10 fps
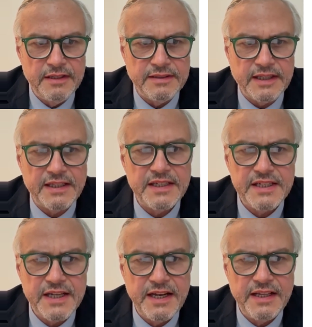that is
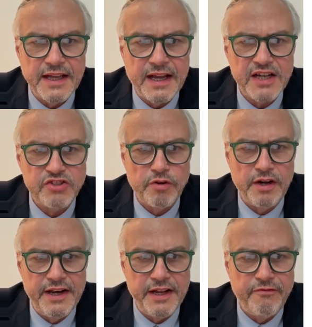seen in the gastro
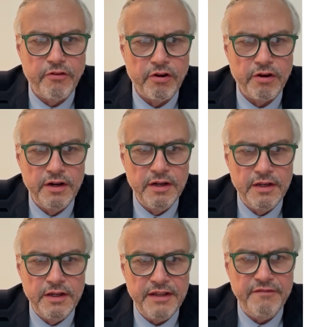clinic for
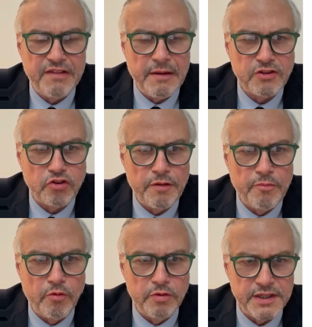inflammatory
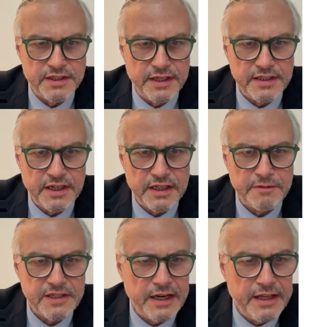bowel disease,
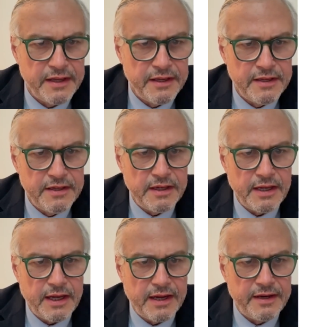especially
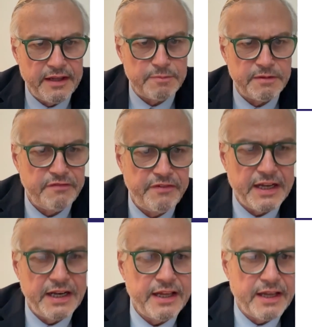and
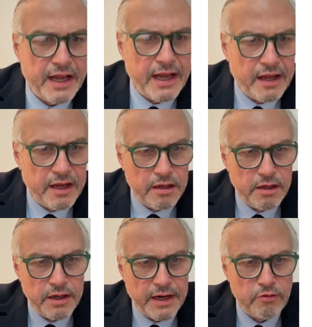specifically an
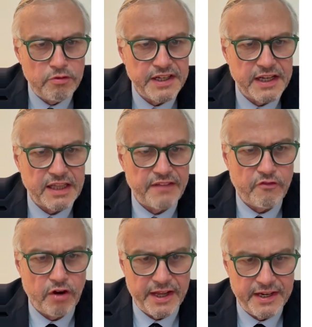ulcerative
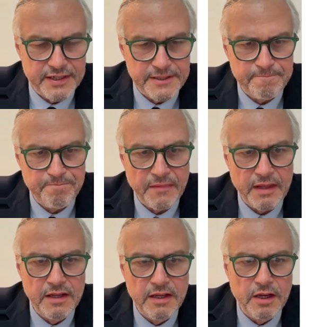colitis.
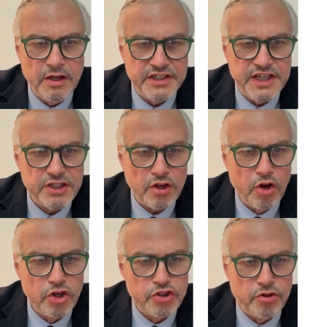She's
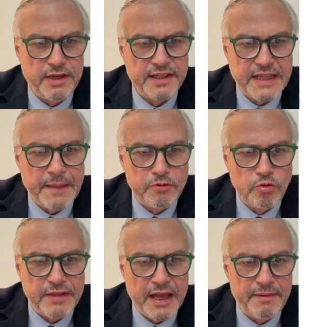also a type 2
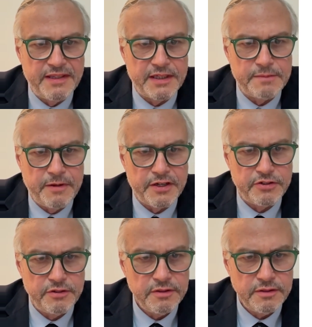diabetes person